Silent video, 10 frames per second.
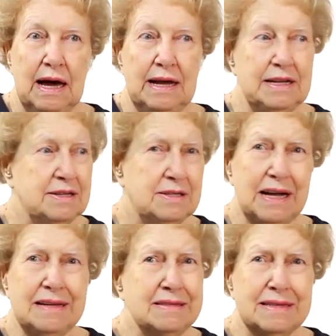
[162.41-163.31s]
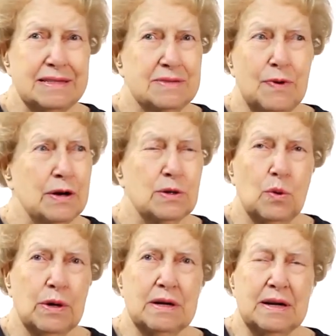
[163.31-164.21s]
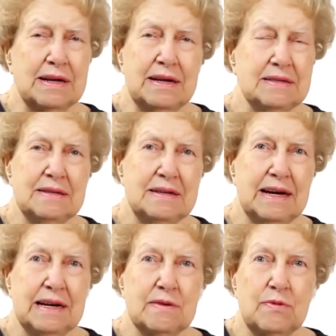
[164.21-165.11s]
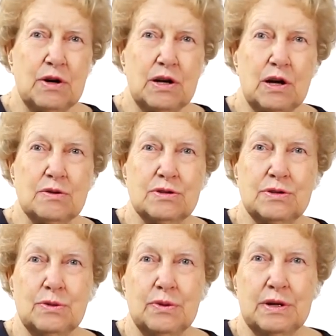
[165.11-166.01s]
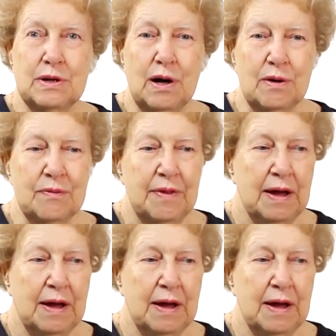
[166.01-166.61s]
And it does this very quickly. It doesn't take it very long to do it at all.